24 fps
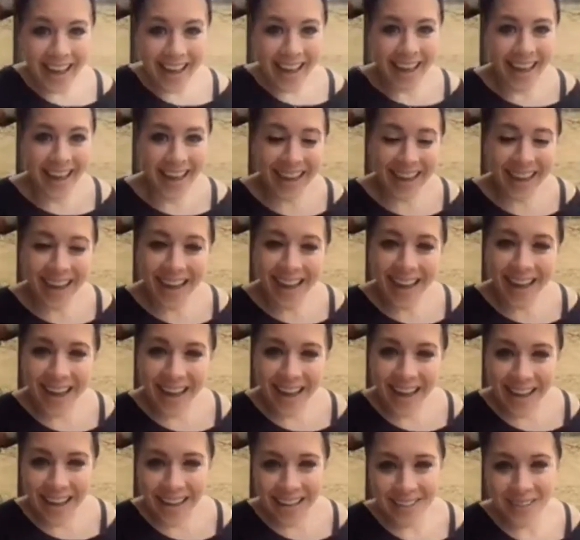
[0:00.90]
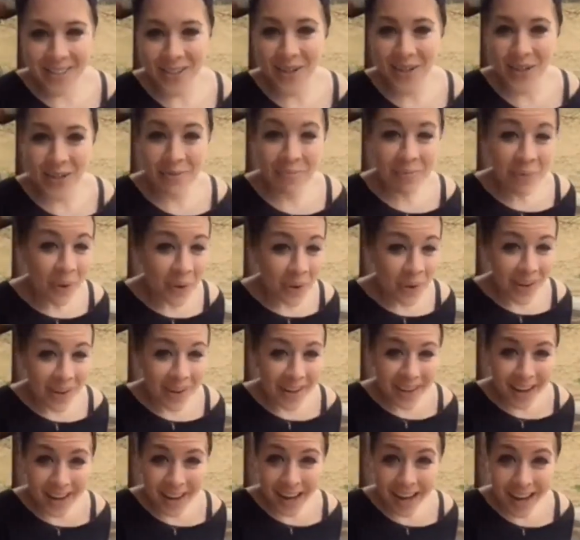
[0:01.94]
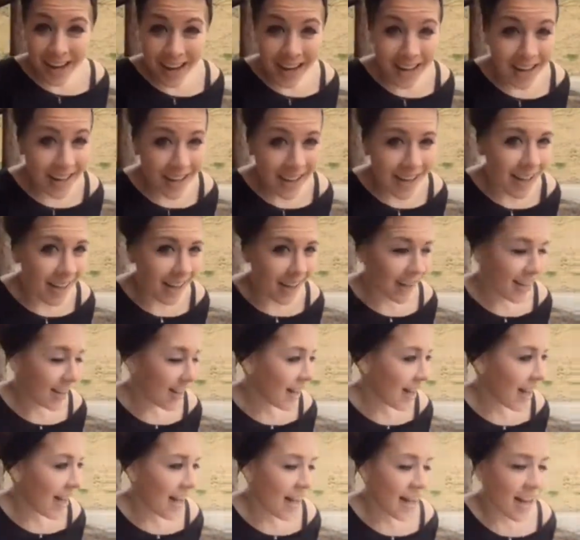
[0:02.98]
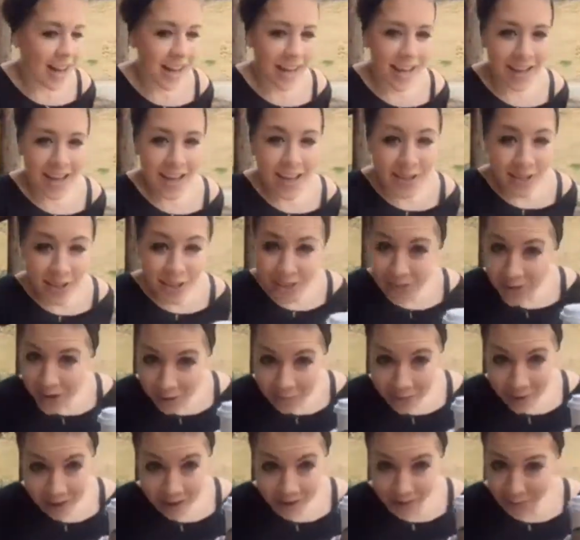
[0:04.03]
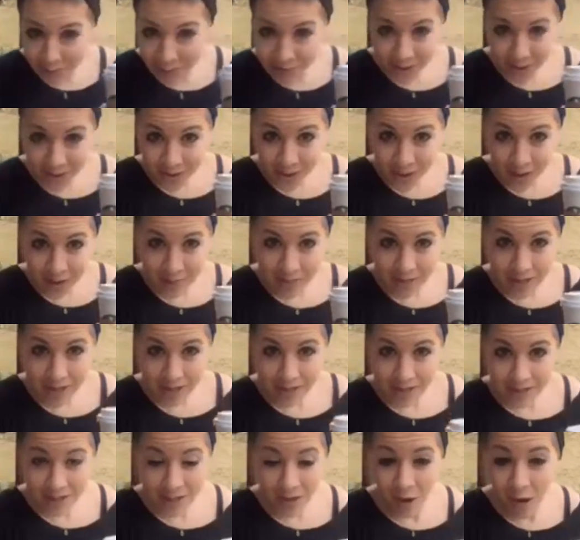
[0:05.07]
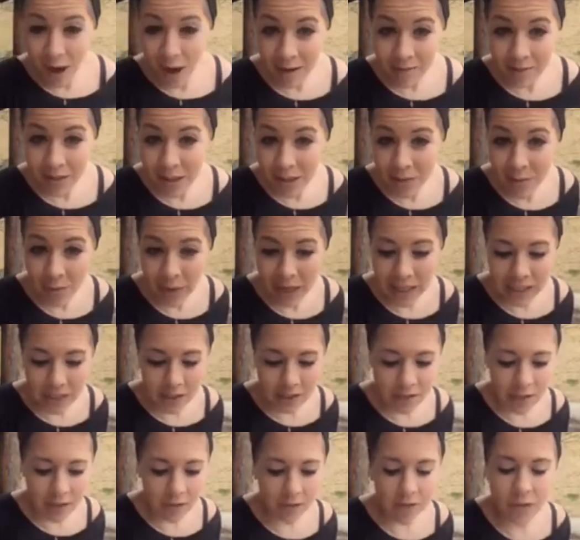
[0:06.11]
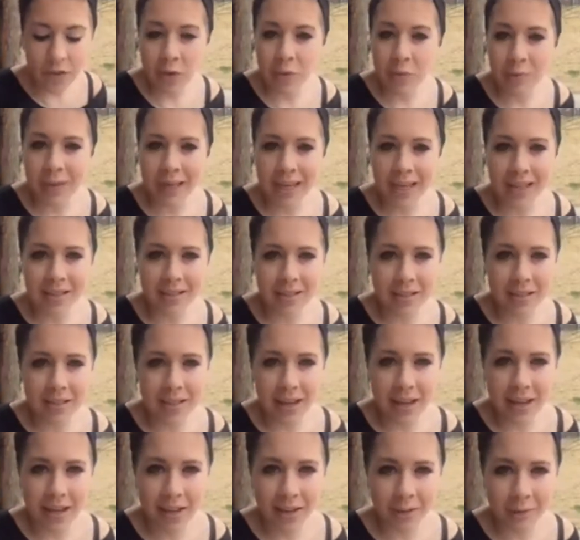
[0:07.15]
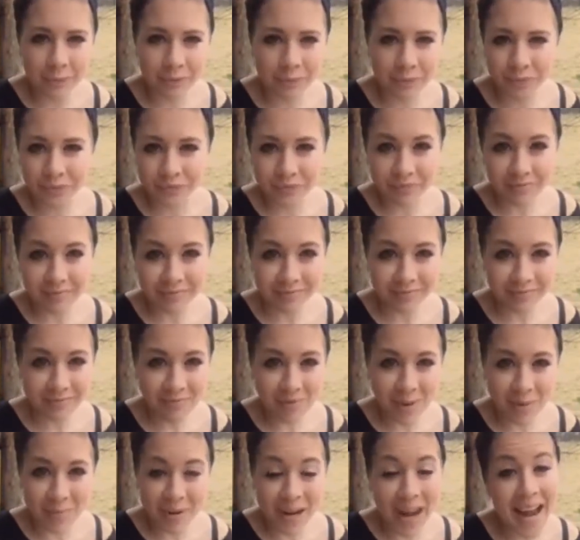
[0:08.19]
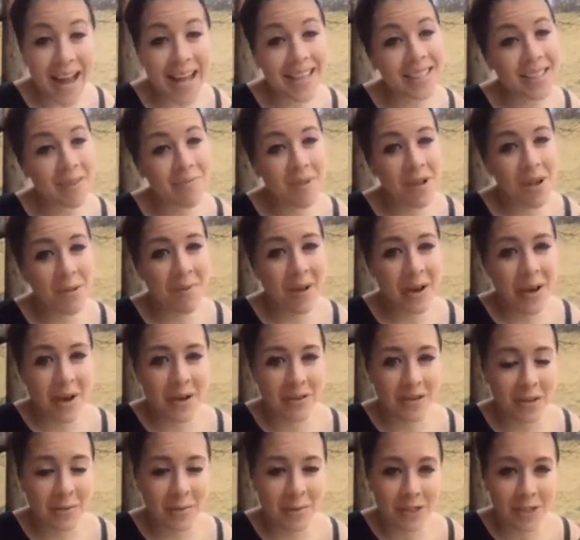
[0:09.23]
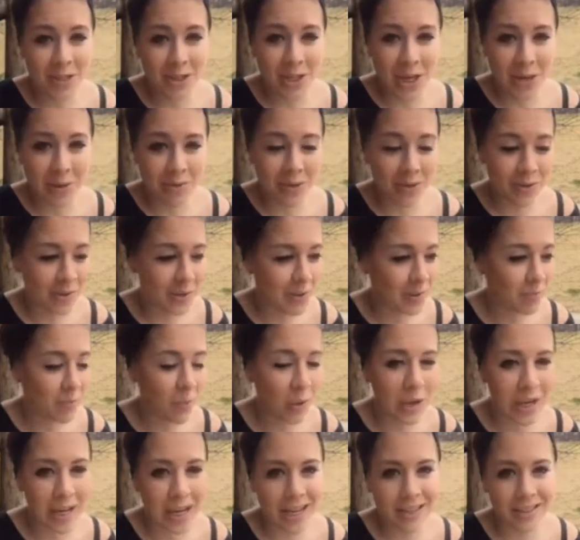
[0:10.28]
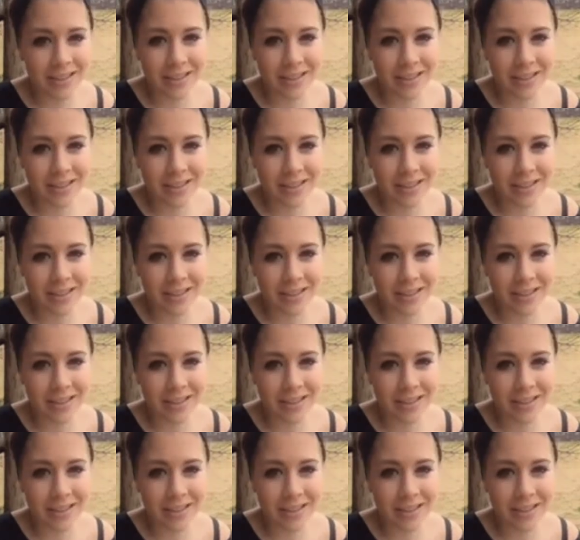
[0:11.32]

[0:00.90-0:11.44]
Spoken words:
Hey guys, good morning. I just got back from Starbucks, so I'm gonna wait just a few minutes. But I had something on my heart that I wanted to share with you this morning.